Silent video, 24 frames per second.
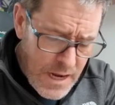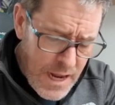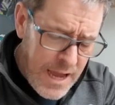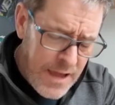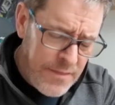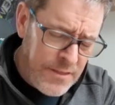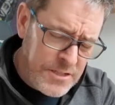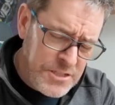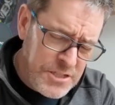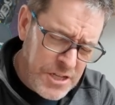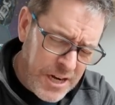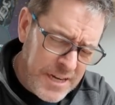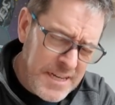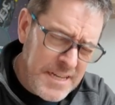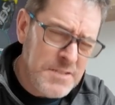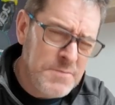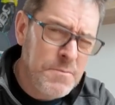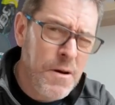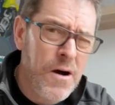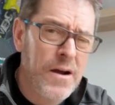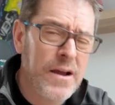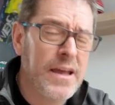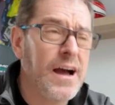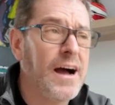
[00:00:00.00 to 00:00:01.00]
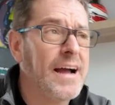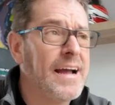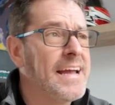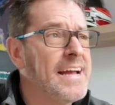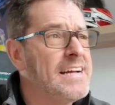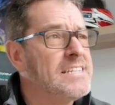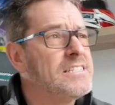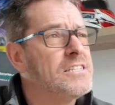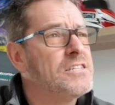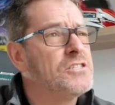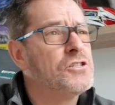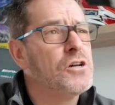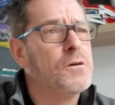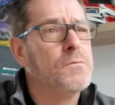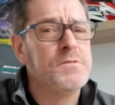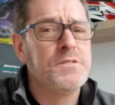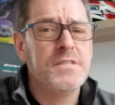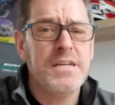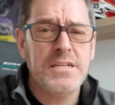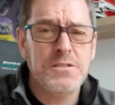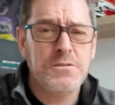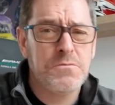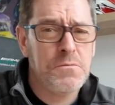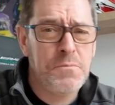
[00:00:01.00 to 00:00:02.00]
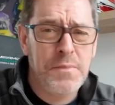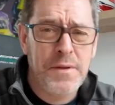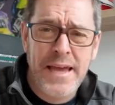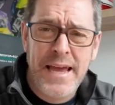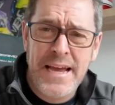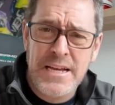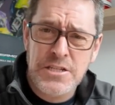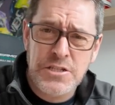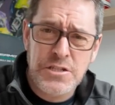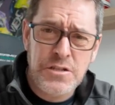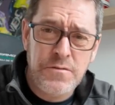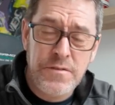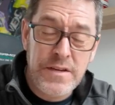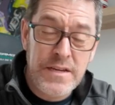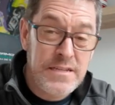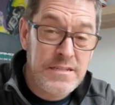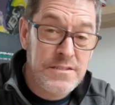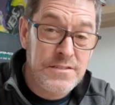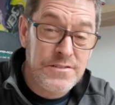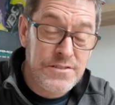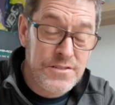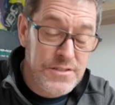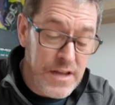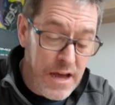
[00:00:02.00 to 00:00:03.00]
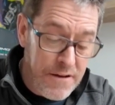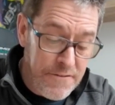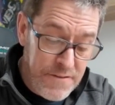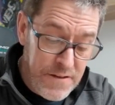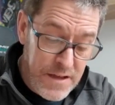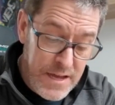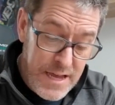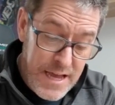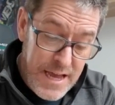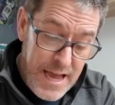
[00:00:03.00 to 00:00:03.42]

And the Chinese market, I guess, they're so obsessed with big SUVs and stuff.